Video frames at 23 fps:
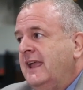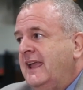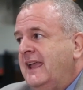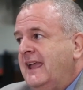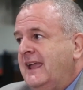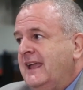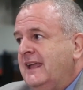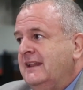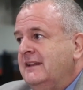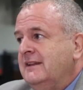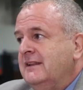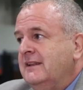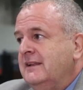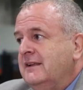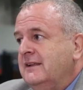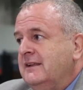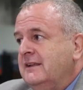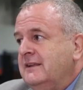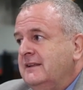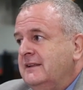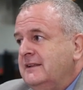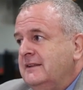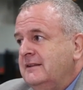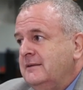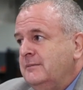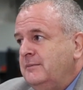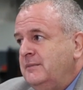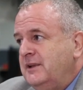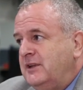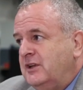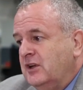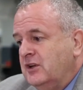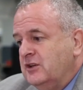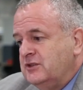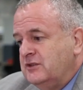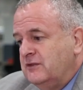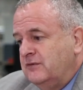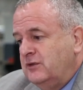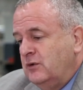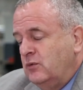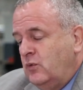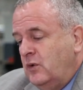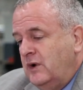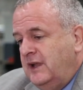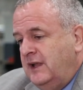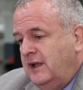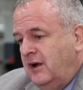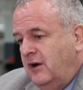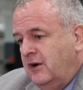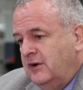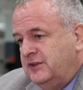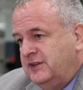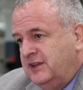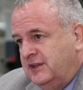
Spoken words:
And because of the way our